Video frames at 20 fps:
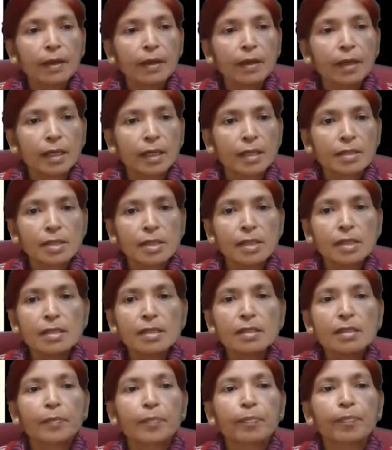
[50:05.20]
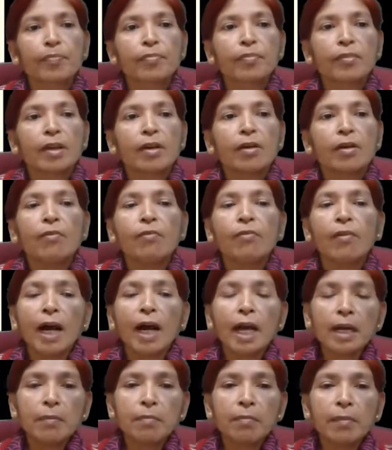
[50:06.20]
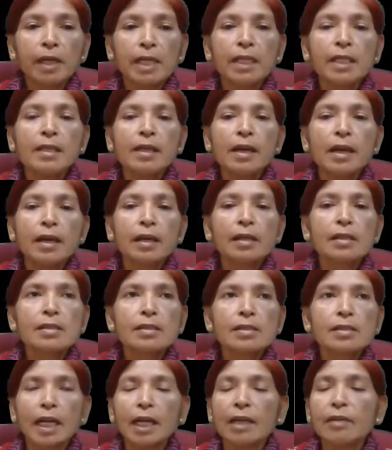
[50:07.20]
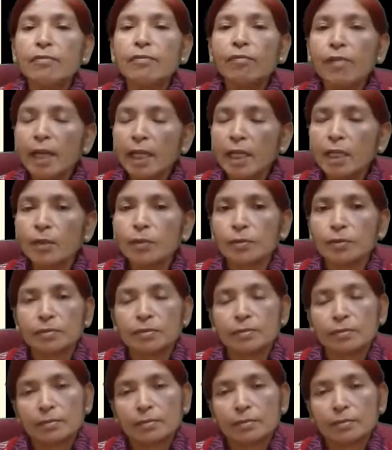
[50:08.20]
Next is why money has time value.